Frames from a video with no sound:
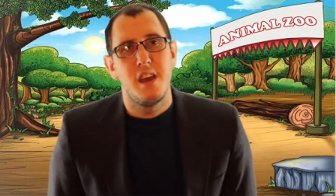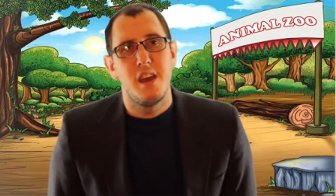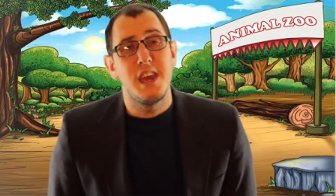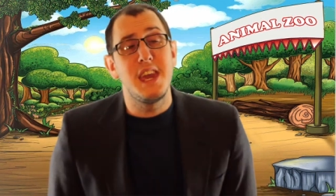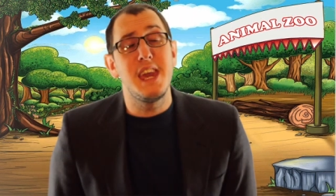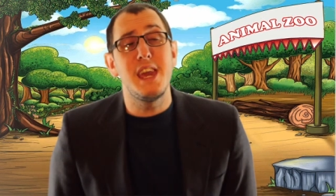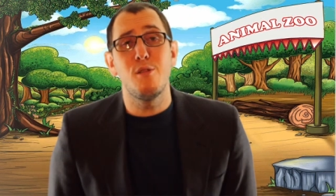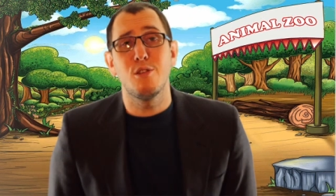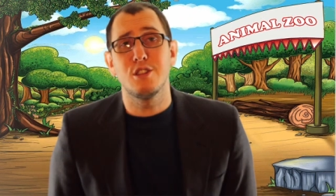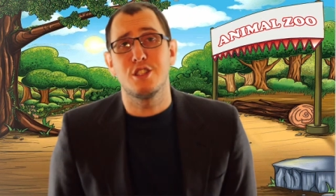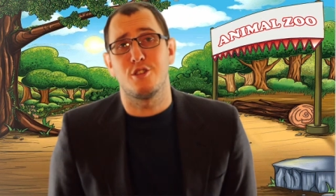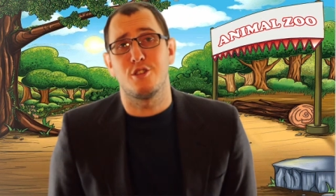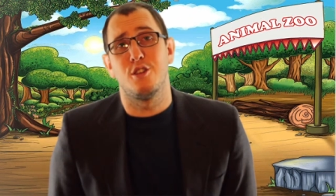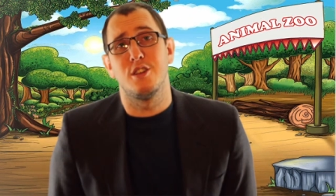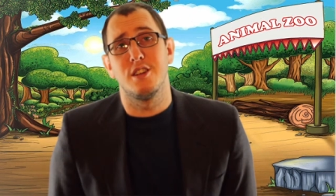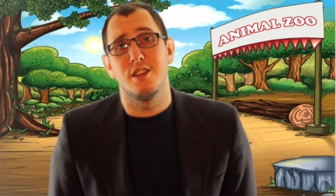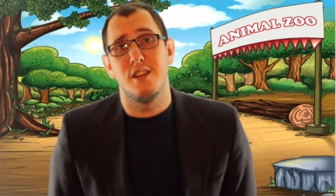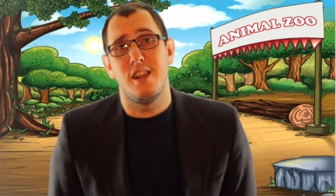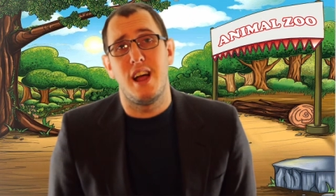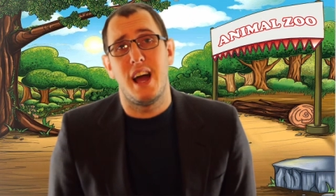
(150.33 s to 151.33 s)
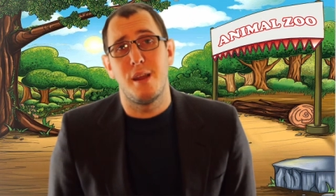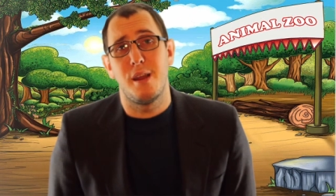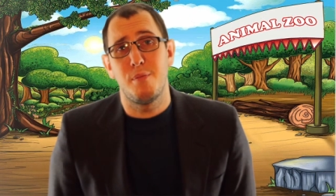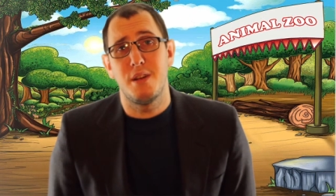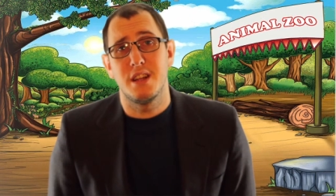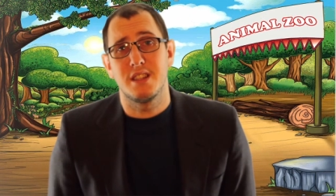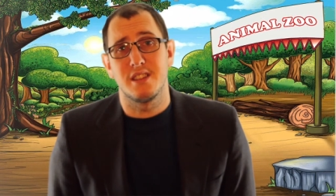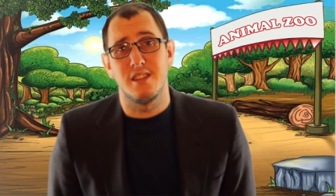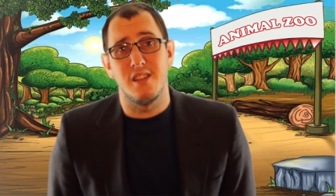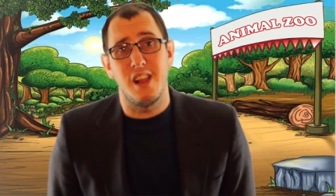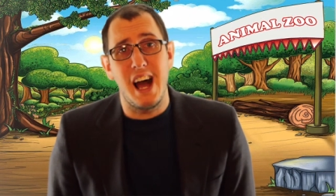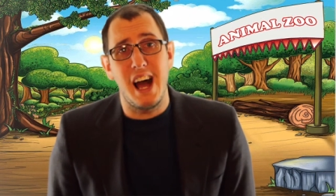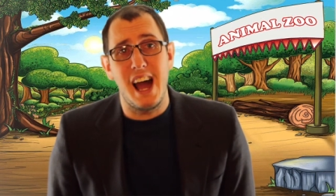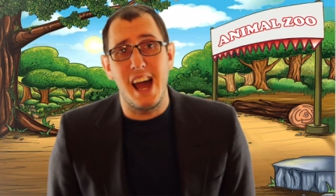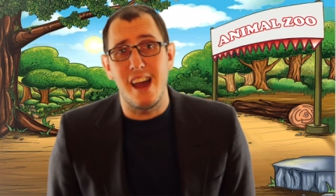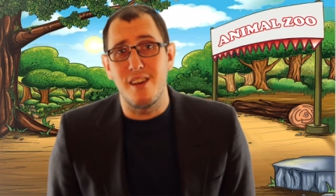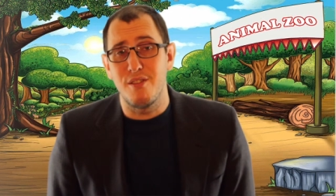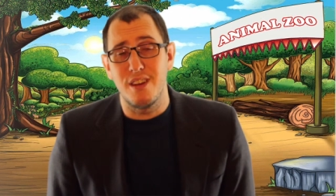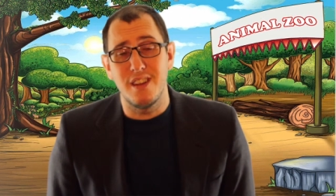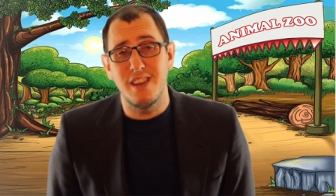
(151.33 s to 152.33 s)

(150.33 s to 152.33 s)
He was thrown into the lion pits alive,